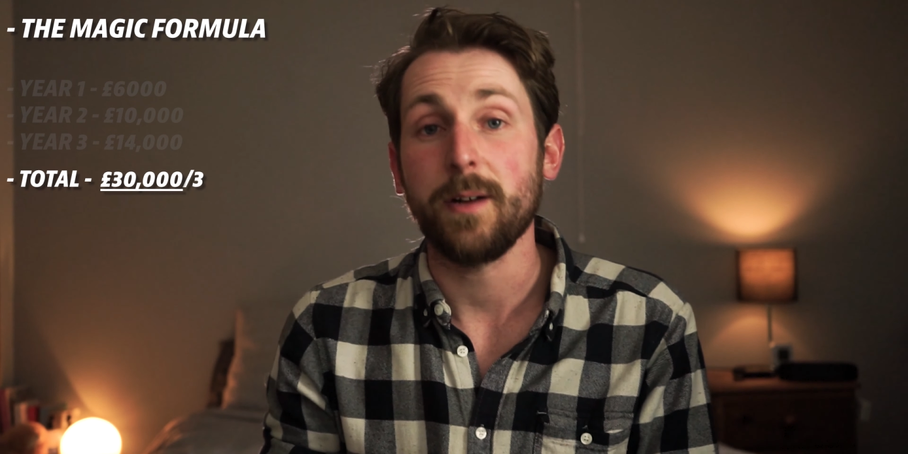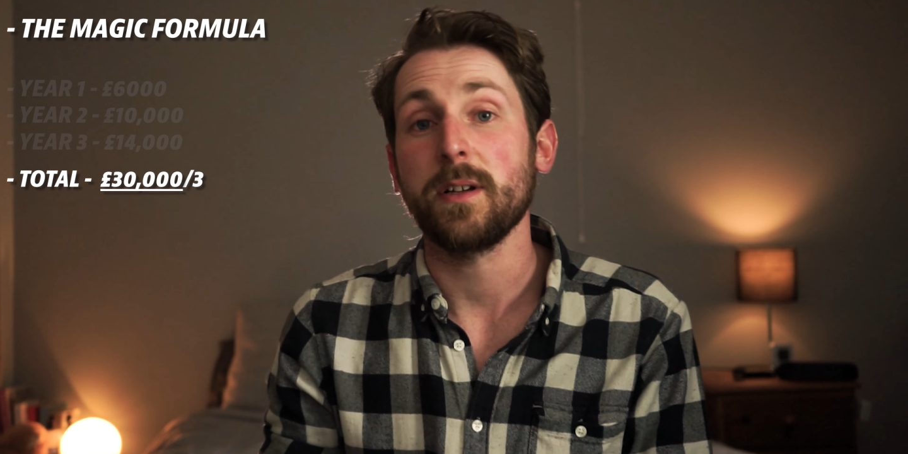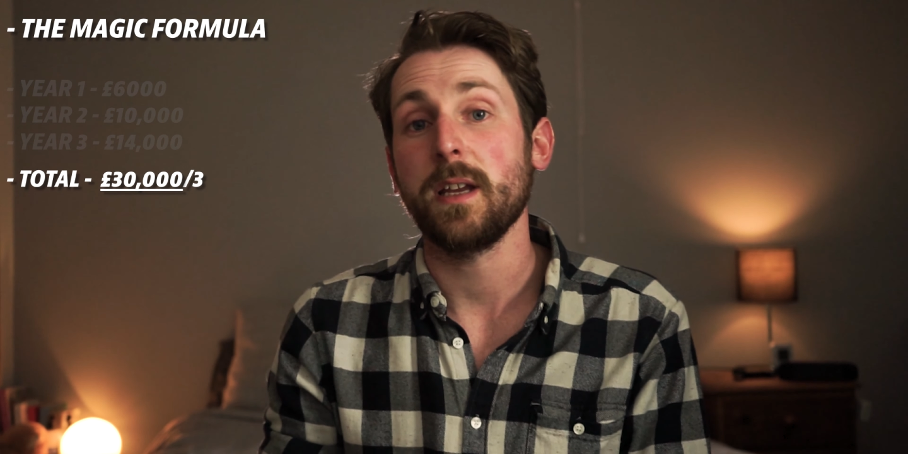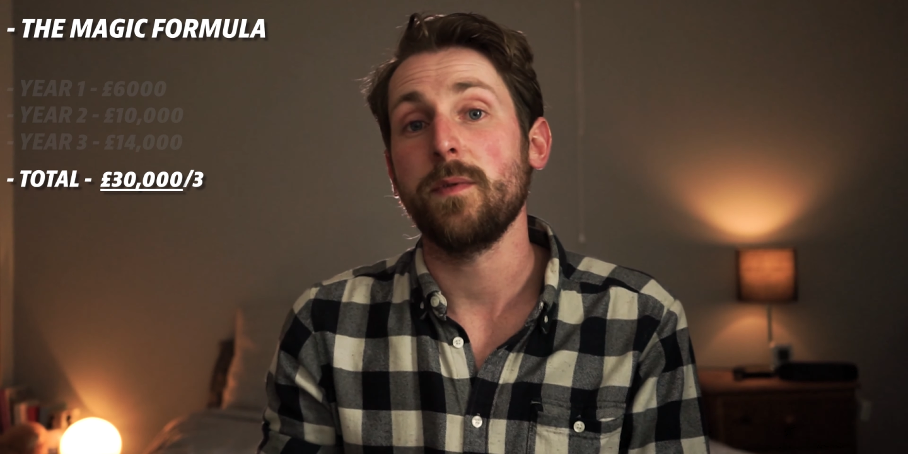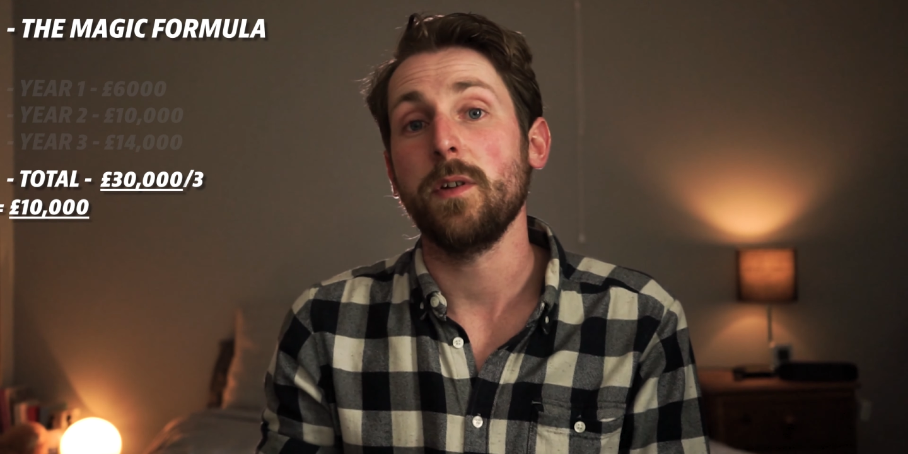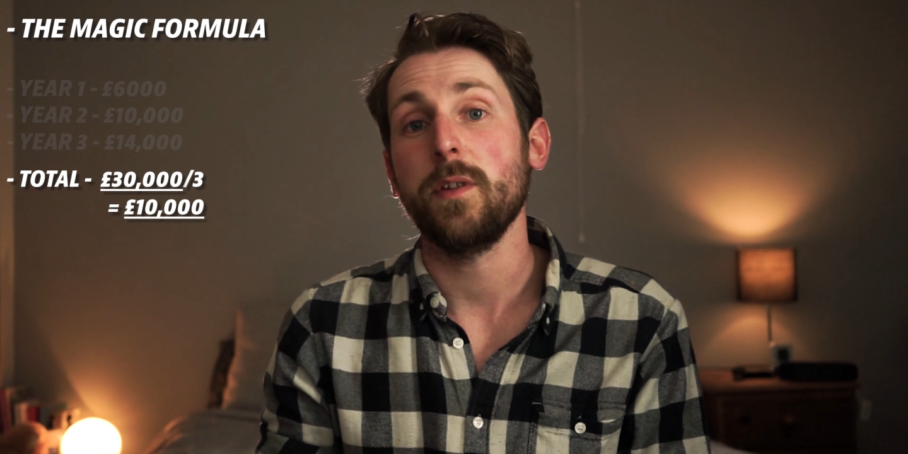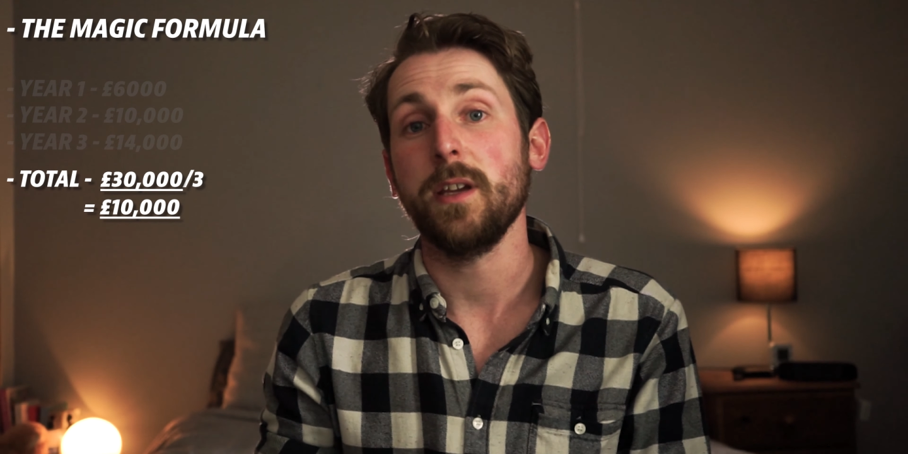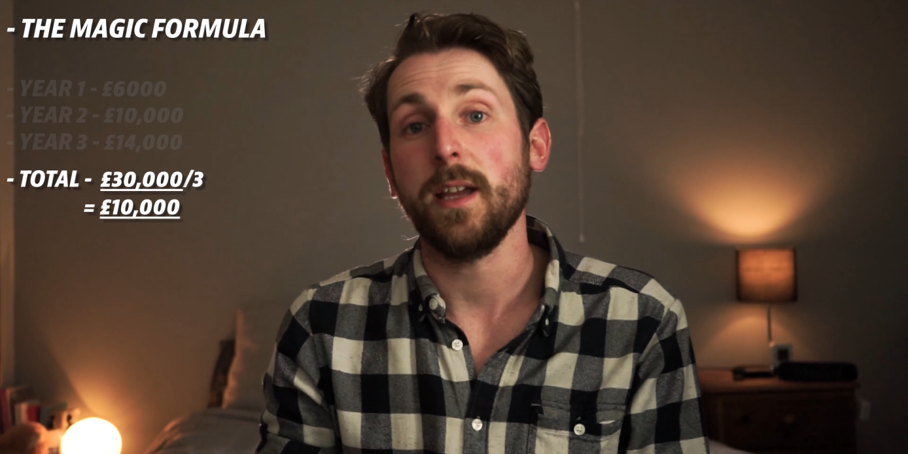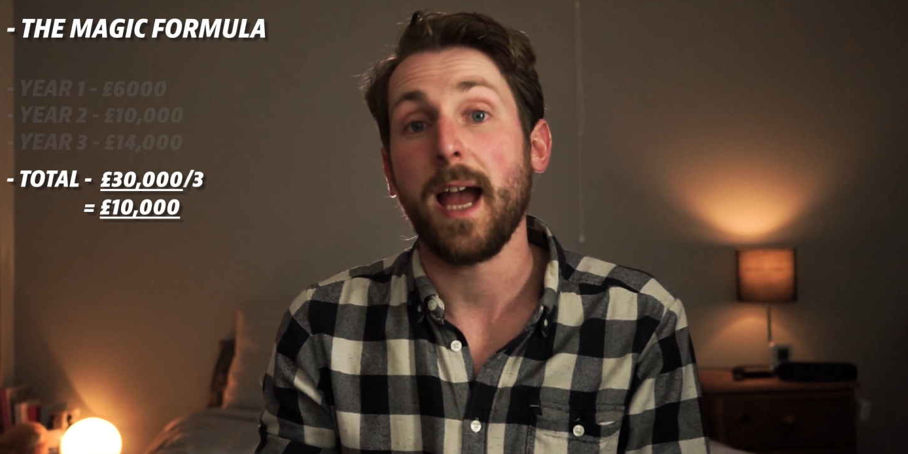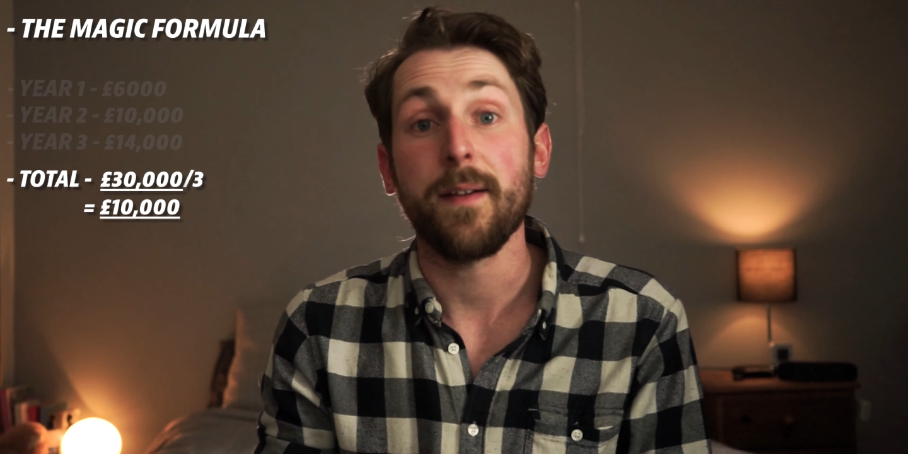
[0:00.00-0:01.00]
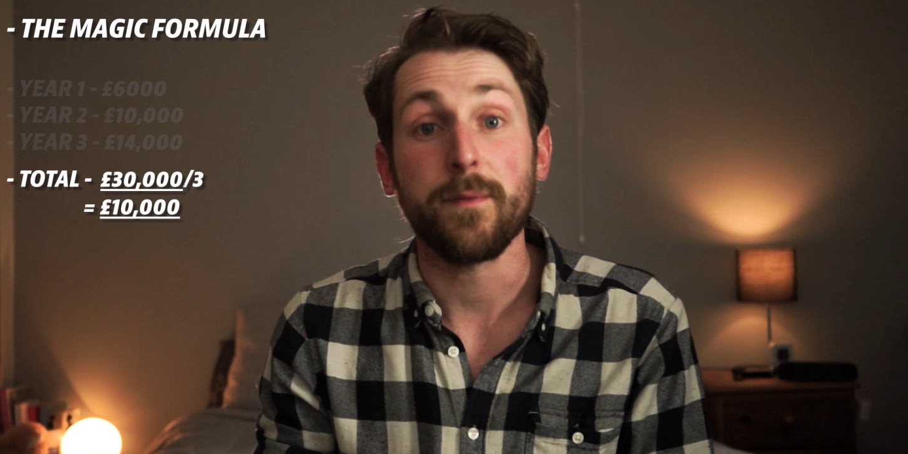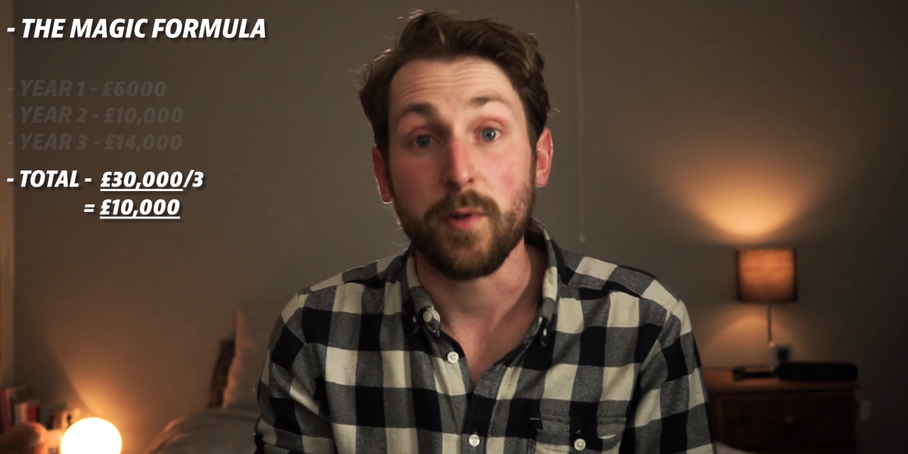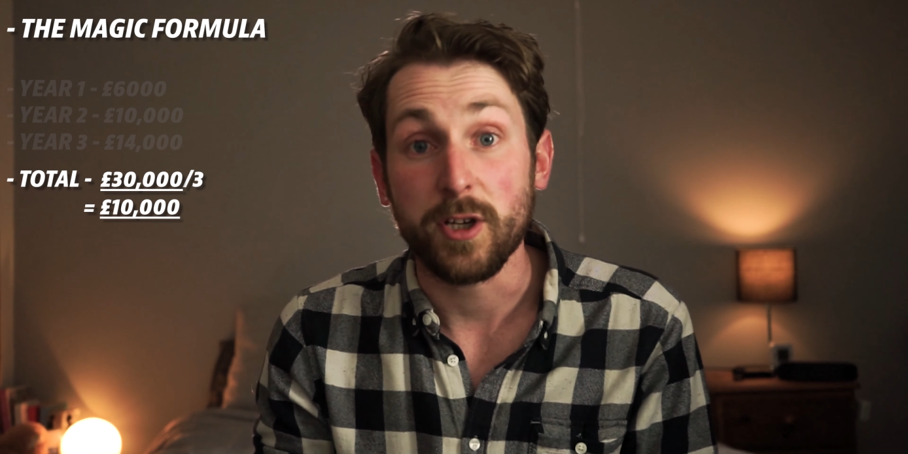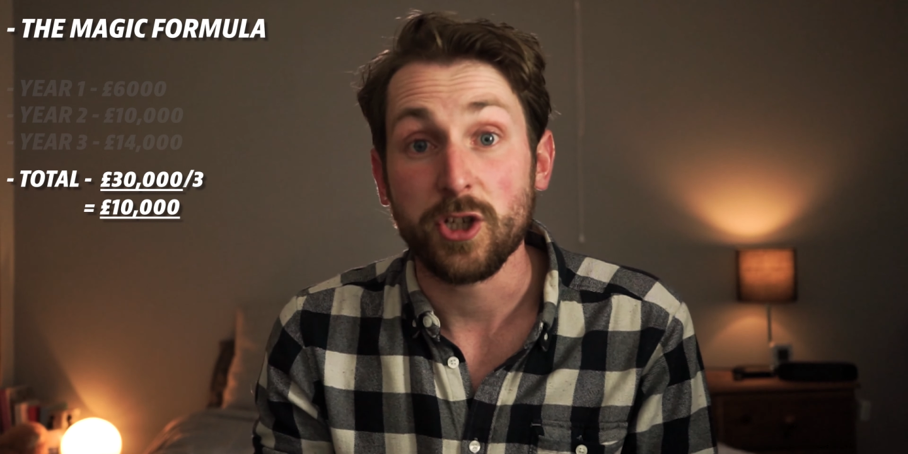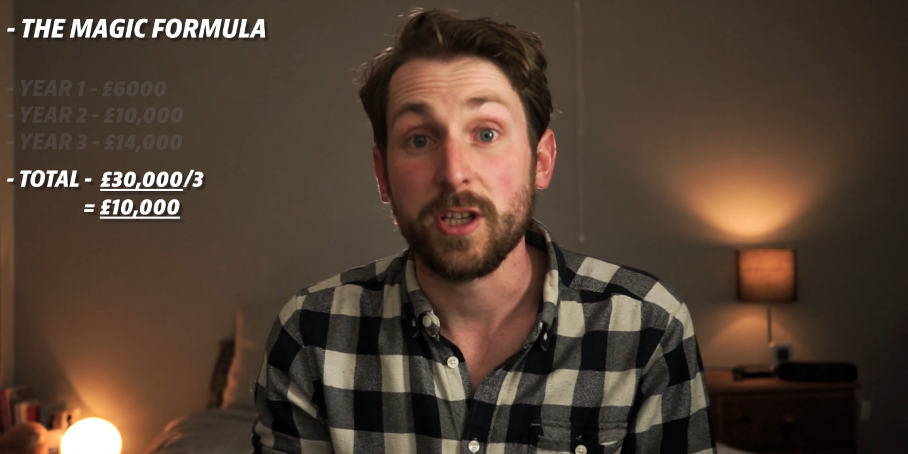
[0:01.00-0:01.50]
that will give you the
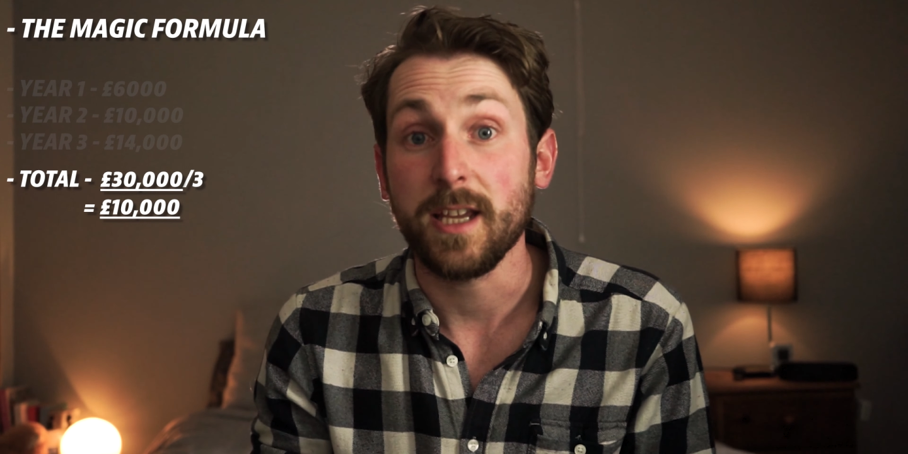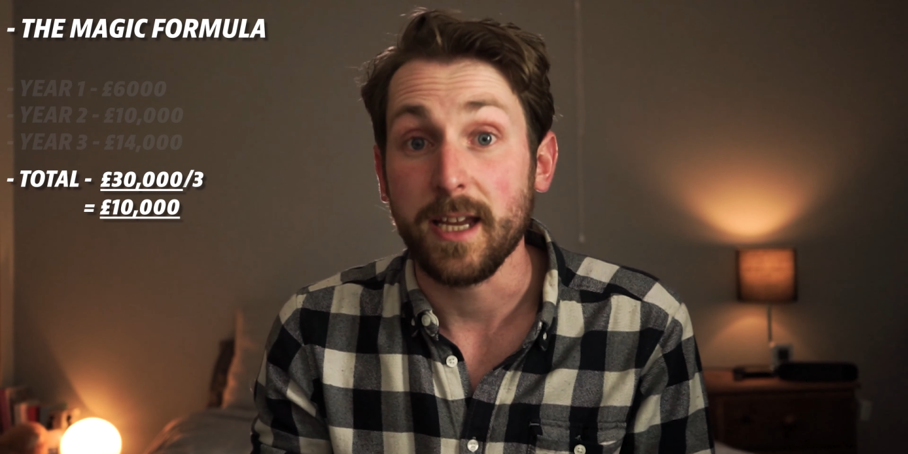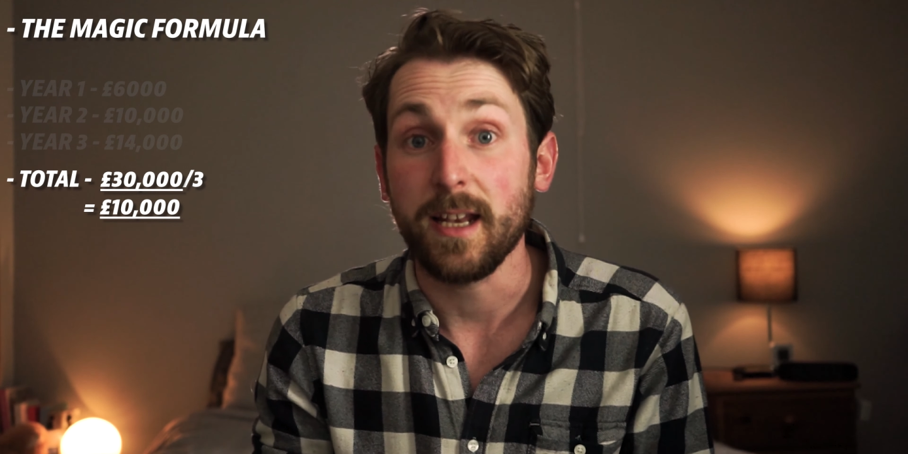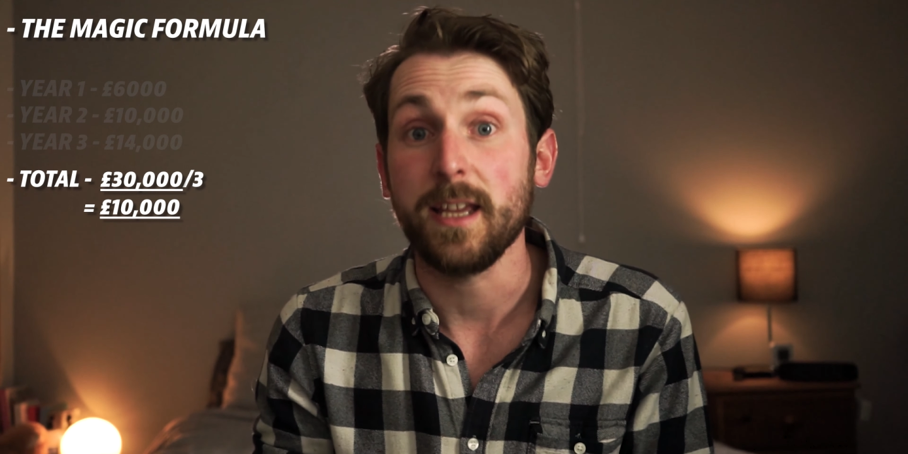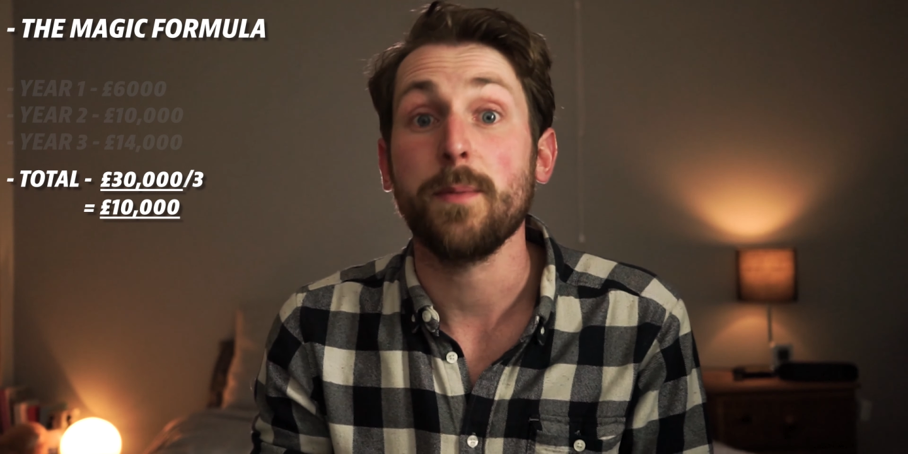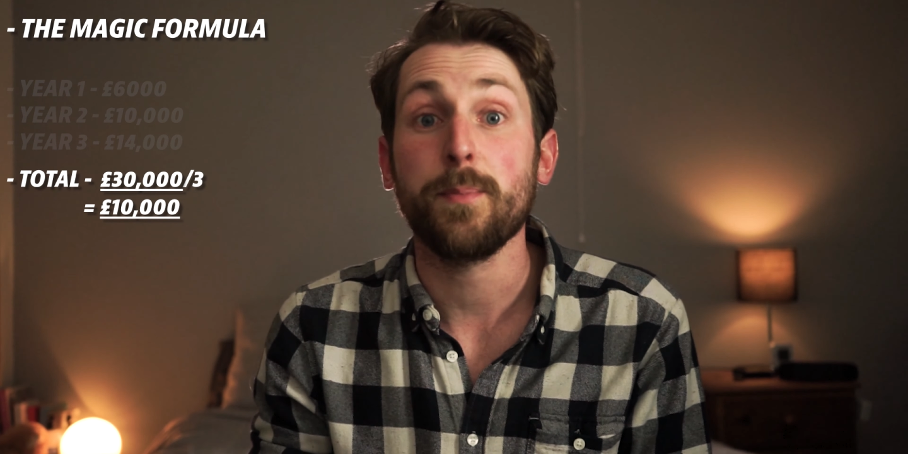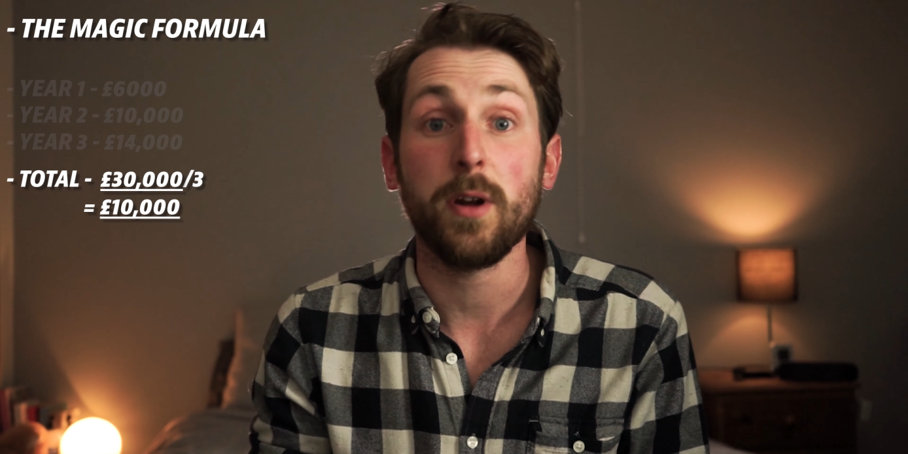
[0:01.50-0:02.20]
average yearly